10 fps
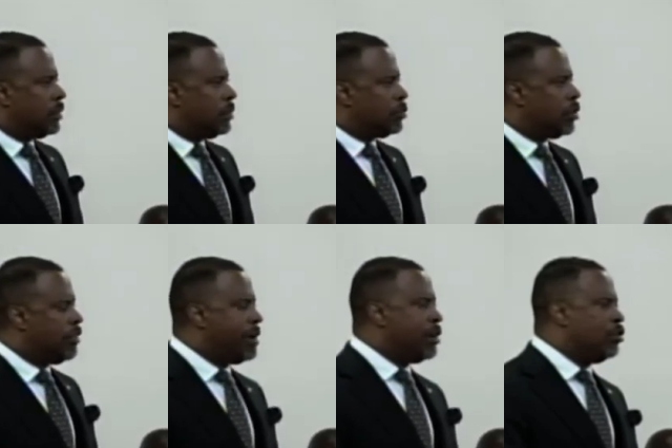So
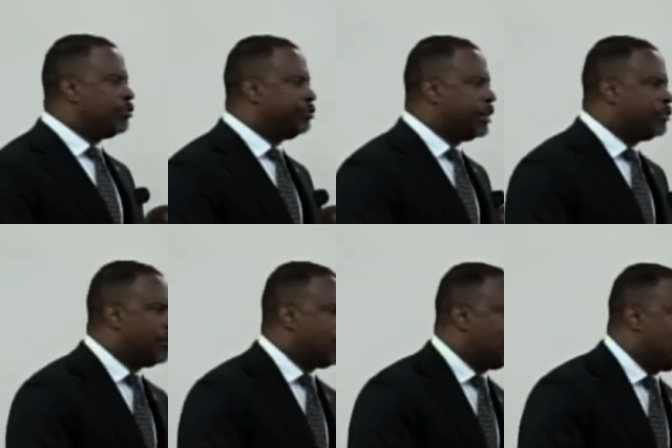if my good friend
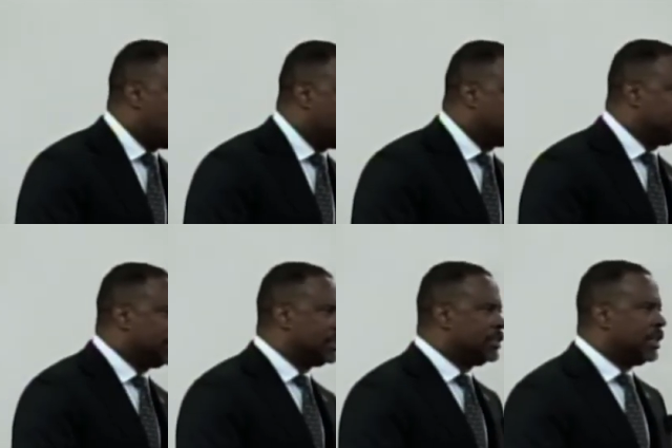from number one
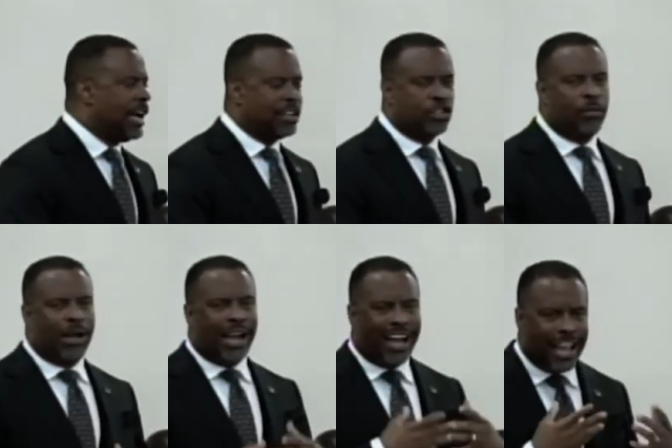has some
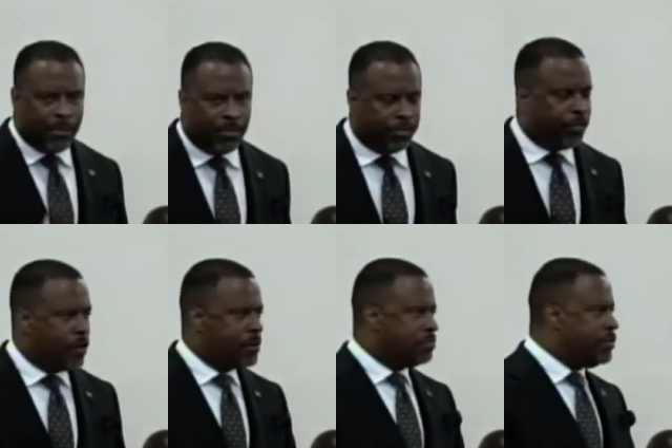high
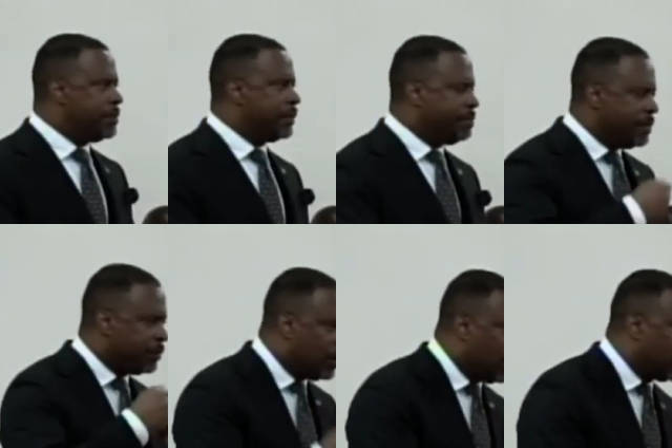performing people,
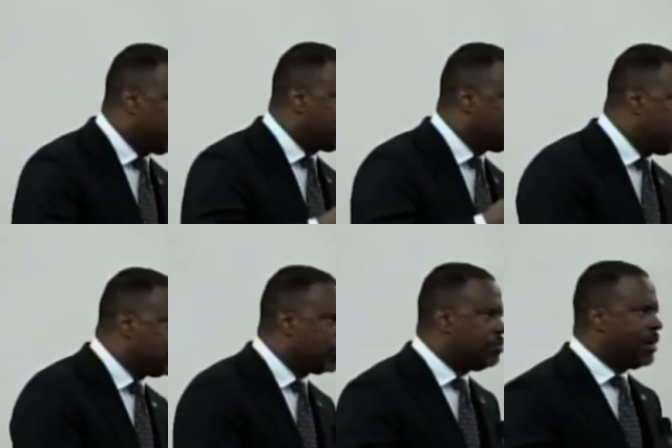people are always
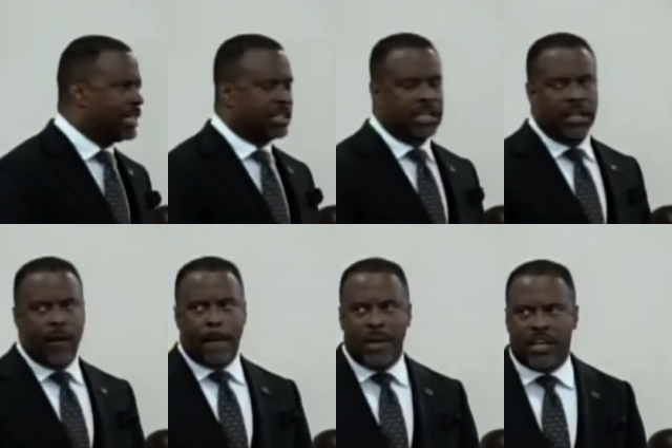going to the mat,
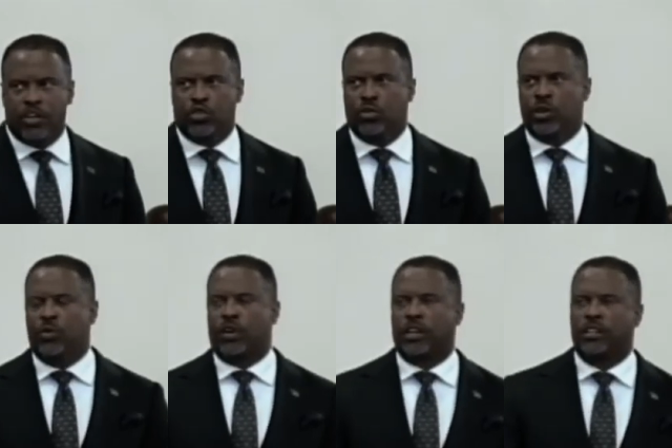making sure the
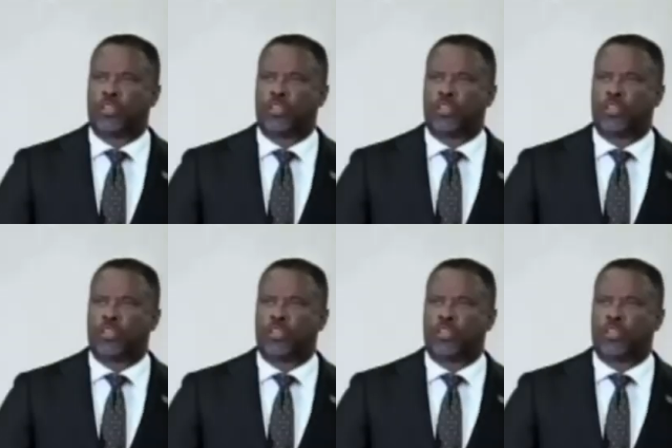work is